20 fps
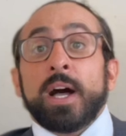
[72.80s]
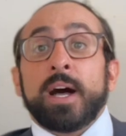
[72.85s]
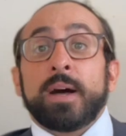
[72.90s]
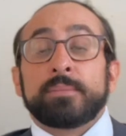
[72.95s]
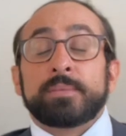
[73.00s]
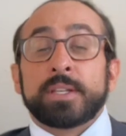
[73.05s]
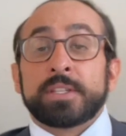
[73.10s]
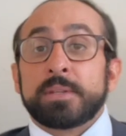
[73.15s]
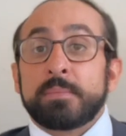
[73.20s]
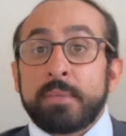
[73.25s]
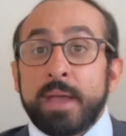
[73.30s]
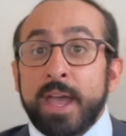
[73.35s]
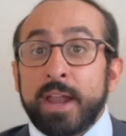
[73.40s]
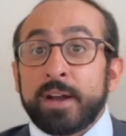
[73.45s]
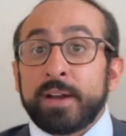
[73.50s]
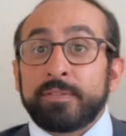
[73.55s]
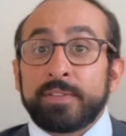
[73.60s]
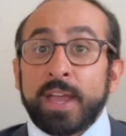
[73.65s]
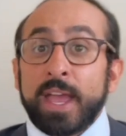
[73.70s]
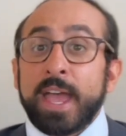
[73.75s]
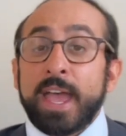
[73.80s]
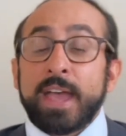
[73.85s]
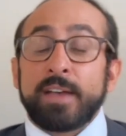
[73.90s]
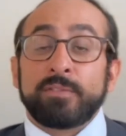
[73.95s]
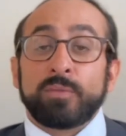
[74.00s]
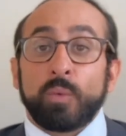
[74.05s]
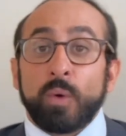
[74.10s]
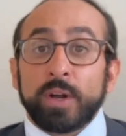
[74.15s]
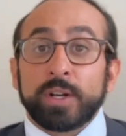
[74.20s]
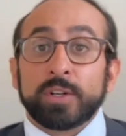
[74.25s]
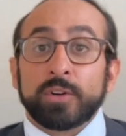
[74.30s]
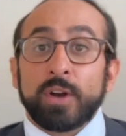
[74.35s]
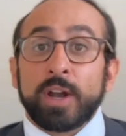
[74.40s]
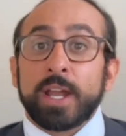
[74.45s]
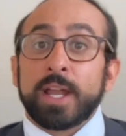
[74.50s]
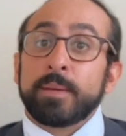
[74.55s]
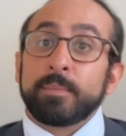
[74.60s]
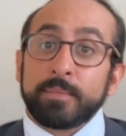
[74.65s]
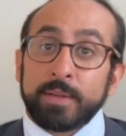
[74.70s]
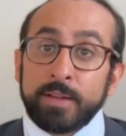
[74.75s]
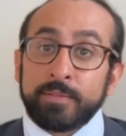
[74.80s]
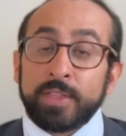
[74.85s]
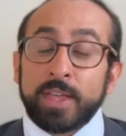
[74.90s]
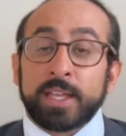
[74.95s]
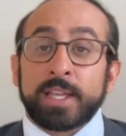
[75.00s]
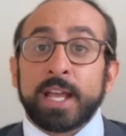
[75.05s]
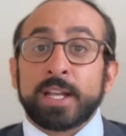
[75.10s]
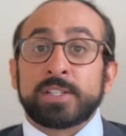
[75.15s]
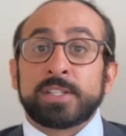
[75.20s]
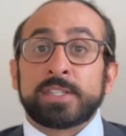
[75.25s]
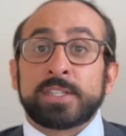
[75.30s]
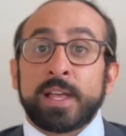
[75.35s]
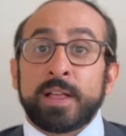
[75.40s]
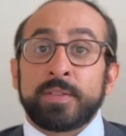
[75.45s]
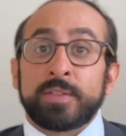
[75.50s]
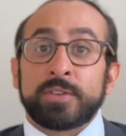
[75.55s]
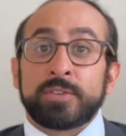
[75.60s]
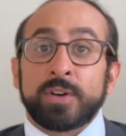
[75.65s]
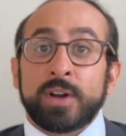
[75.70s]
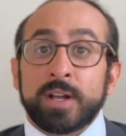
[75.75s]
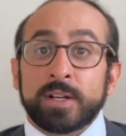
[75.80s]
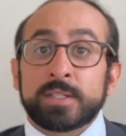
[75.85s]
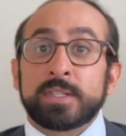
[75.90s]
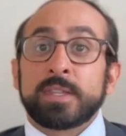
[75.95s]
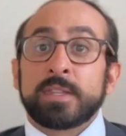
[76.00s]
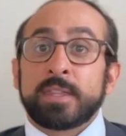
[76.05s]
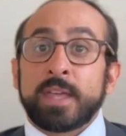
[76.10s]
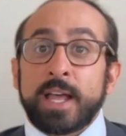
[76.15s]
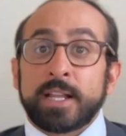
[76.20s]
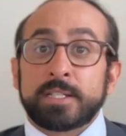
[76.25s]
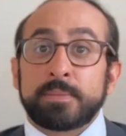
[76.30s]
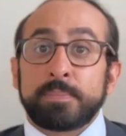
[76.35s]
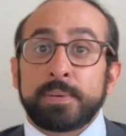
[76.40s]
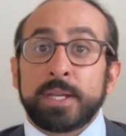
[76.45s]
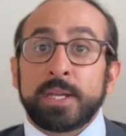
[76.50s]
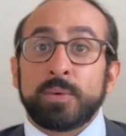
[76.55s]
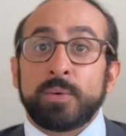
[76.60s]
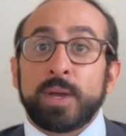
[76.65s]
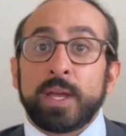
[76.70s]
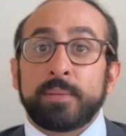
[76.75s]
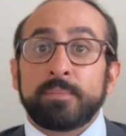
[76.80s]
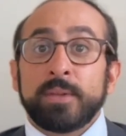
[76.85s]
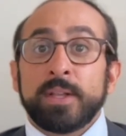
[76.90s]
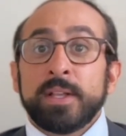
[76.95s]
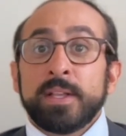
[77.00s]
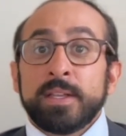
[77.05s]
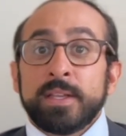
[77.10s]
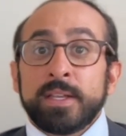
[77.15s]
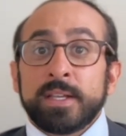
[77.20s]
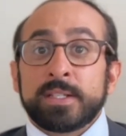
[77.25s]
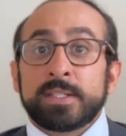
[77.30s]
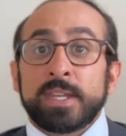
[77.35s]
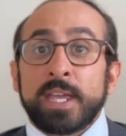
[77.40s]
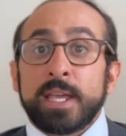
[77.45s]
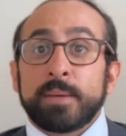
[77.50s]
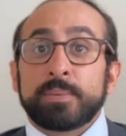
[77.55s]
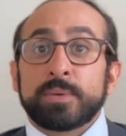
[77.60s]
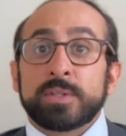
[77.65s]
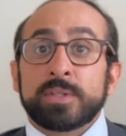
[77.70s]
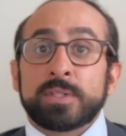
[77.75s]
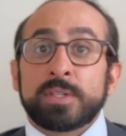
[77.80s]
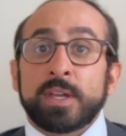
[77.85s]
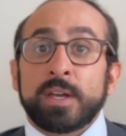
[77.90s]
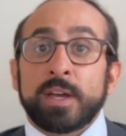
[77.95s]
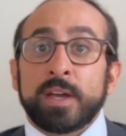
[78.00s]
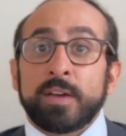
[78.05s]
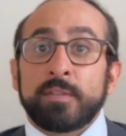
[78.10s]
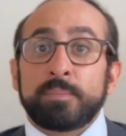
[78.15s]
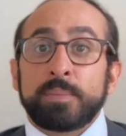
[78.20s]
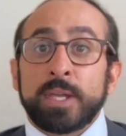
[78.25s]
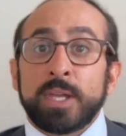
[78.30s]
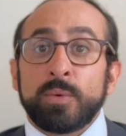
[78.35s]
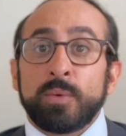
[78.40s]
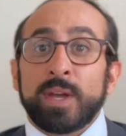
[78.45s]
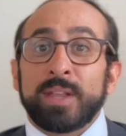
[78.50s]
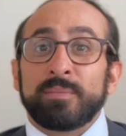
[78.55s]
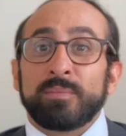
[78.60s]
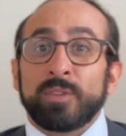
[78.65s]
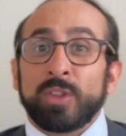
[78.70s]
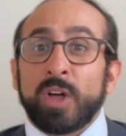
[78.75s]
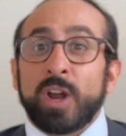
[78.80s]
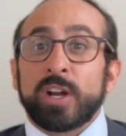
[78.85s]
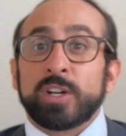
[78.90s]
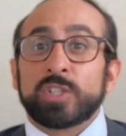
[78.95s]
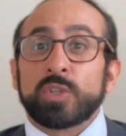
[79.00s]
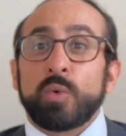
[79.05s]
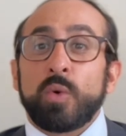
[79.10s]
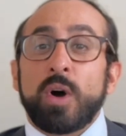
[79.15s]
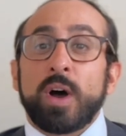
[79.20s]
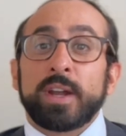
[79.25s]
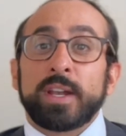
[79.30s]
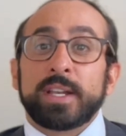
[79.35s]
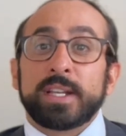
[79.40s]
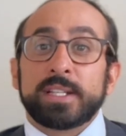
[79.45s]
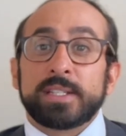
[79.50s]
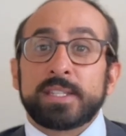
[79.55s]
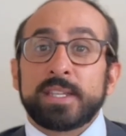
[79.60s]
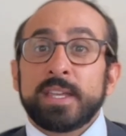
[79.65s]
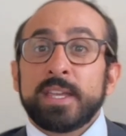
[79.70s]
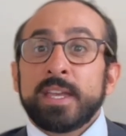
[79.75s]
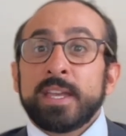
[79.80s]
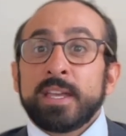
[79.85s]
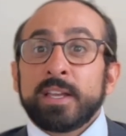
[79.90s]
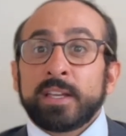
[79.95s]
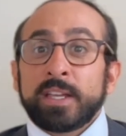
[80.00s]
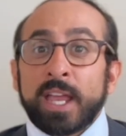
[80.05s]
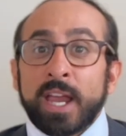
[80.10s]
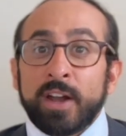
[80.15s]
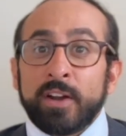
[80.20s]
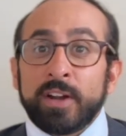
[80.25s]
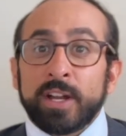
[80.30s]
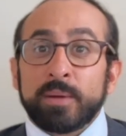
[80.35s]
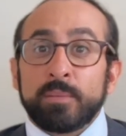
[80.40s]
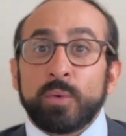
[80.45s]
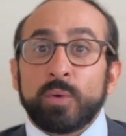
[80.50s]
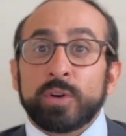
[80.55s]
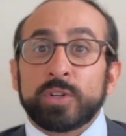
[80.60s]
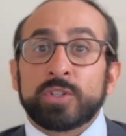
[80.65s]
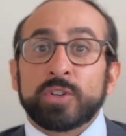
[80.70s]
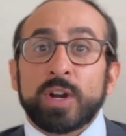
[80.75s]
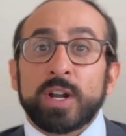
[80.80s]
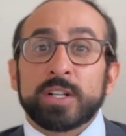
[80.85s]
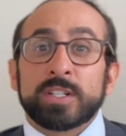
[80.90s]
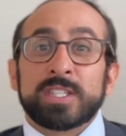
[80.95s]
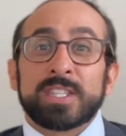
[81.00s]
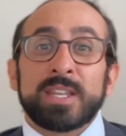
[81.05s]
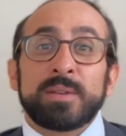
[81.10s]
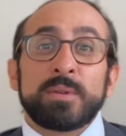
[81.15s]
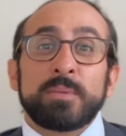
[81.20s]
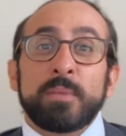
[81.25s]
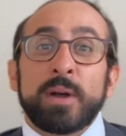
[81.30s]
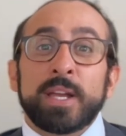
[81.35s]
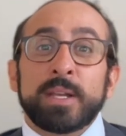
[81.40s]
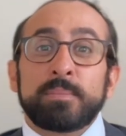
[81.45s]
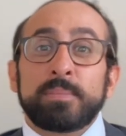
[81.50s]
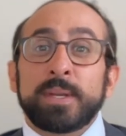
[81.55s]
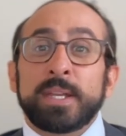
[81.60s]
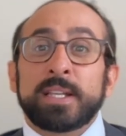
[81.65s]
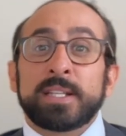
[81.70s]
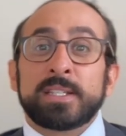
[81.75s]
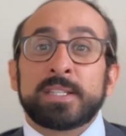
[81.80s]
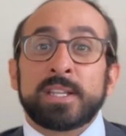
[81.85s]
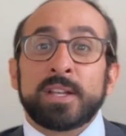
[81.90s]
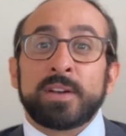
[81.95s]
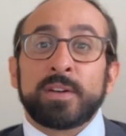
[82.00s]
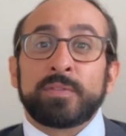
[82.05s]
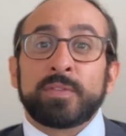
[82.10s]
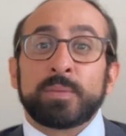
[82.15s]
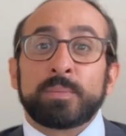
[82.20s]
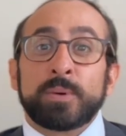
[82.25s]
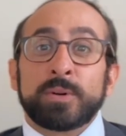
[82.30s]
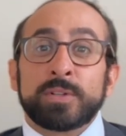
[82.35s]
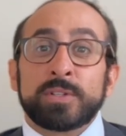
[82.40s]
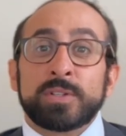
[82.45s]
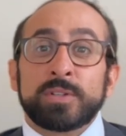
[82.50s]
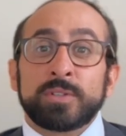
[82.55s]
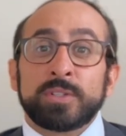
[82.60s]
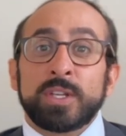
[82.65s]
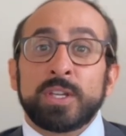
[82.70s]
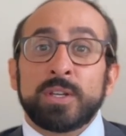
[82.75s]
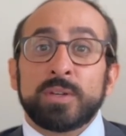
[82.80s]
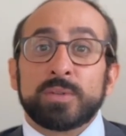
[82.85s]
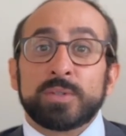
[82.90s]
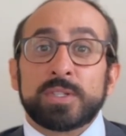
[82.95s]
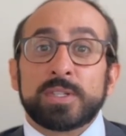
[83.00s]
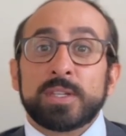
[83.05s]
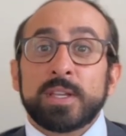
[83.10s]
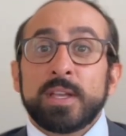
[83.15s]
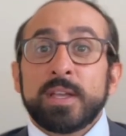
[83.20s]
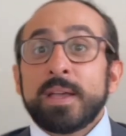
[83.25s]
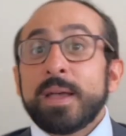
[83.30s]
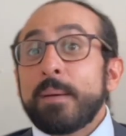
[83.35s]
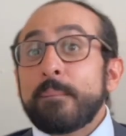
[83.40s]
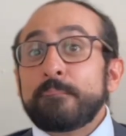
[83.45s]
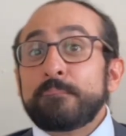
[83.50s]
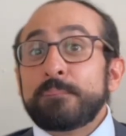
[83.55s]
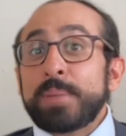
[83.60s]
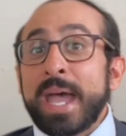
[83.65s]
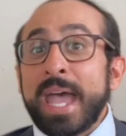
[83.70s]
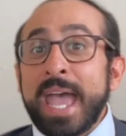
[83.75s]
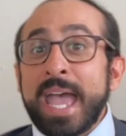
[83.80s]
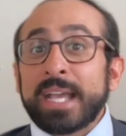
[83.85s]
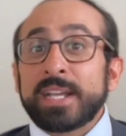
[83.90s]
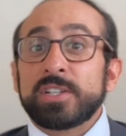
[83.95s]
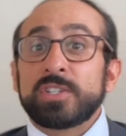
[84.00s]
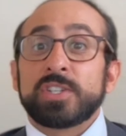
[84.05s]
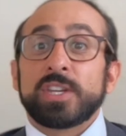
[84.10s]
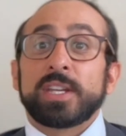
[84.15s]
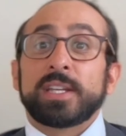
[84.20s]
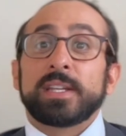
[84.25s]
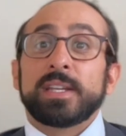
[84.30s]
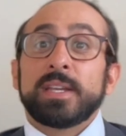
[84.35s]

Doesn't matter if you have 1 gram, if they catch you selling the drugs, that's PWIT. Examples of PWIT: large quantities, carrying more drugs than you might be considered for personal use, packaging